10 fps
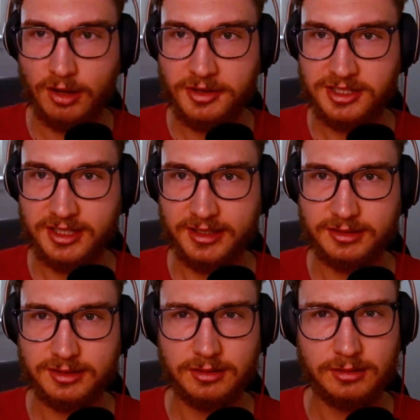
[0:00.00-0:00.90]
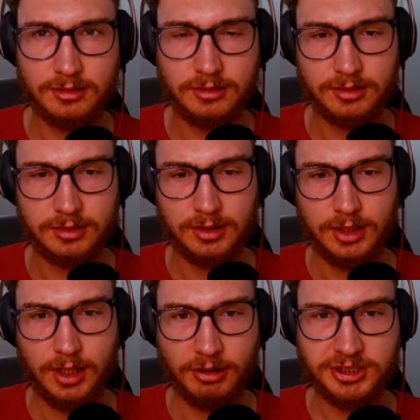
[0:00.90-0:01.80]
this is.
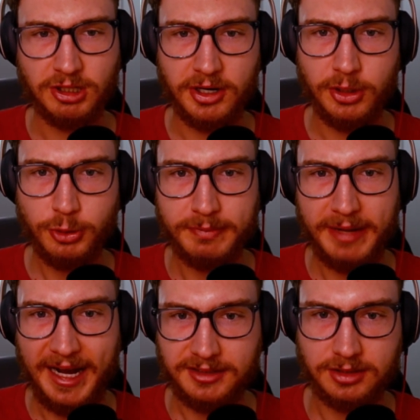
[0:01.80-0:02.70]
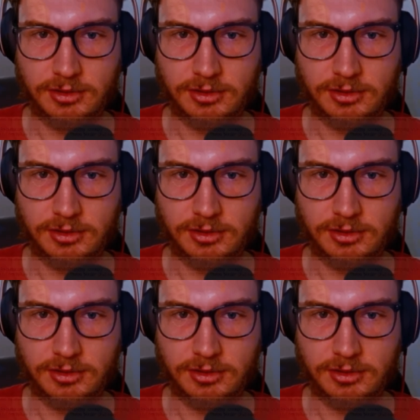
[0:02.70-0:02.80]
Let's go to Newsmax.